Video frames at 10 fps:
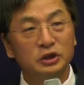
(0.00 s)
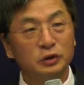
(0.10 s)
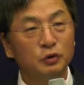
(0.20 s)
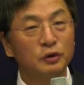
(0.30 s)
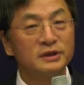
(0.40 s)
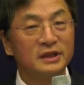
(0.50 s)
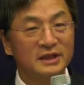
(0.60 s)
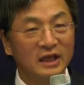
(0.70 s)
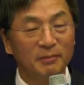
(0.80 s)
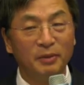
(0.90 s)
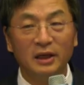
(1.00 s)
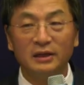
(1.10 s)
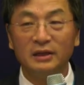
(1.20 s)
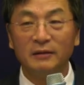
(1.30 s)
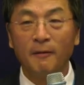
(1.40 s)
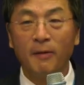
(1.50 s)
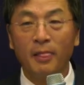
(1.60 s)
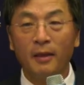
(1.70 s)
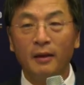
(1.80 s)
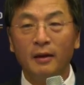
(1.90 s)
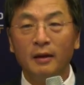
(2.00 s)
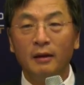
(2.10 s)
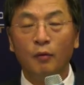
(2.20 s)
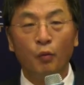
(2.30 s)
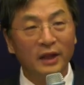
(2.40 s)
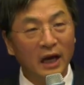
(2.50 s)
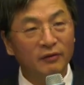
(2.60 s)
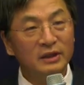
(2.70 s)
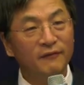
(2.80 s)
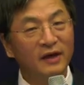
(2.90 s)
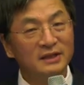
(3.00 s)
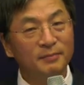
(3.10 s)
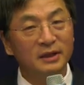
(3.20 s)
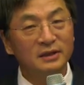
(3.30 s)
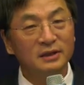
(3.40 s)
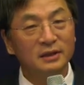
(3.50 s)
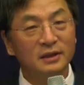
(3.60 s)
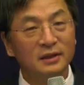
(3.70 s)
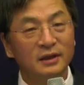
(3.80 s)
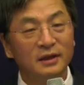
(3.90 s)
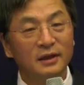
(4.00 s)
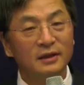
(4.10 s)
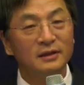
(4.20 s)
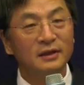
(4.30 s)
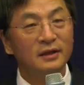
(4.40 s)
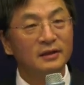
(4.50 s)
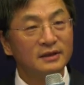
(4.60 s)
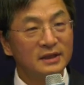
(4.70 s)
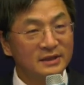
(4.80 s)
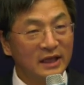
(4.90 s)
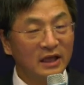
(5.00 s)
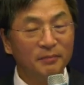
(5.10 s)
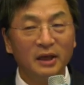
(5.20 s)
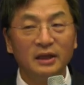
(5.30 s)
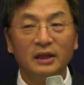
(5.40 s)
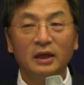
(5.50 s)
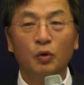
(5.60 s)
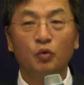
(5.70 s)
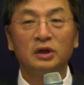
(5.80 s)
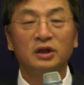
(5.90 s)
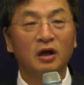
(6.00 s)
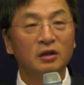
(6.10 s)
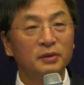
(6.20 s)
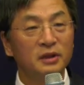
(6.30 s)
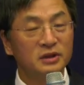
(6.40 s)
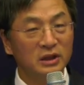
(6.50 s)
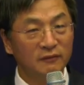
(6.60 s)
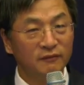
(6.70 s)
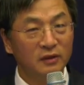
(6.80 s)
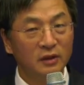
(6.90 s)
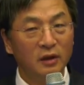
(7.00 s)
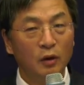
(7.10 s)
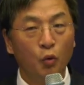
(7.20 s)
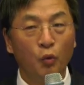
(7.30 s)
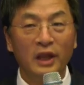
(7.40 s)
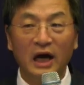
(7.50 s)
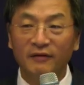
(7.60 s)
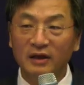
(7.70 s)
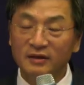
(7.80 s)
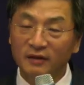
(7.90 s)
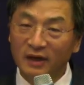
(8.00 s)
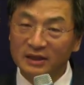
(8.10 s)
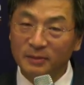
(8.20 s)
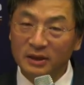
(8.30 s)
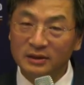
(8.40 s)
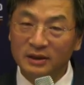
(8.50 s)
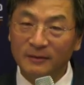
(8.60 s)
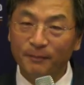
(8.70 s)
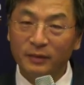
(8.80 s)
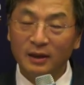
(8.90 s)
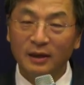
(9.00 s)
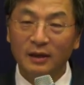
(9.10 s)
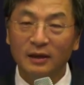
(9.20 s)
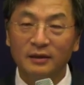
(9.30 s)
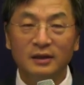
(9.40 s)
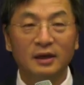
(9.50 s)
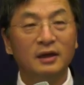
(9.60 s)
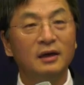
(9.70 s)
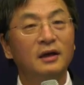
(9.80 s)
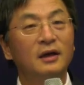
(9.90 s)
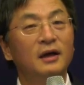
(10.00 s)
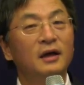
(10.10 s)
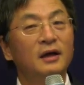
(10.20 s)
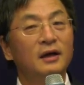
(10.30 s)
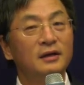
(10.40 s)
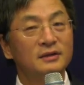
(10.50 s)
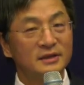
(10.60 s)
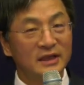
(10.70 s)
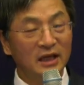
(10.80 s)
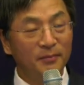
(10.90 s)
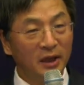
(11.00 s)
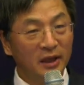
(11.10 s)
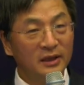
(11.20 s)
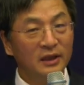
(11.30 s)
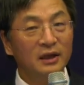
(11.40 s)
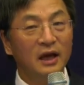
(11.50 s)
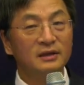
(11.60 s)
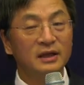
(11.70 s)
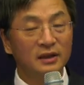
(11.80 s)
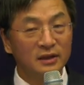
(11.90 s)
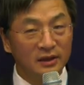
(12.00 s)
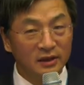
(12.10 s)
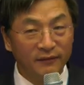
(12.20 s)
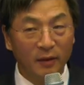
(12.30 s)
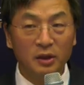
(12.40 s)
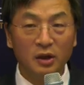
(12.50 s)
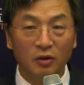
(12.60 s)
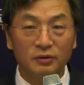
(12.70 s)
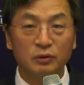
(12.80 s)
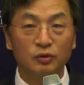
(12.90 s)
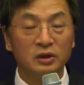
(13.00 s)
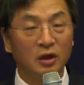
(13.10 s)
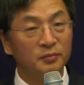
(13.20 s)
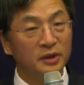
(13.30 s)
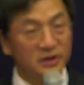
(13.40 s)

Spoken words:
to sustainability. Without investment, the sustainability would not be achieved. Without investment, the sustainability and the development goals would not be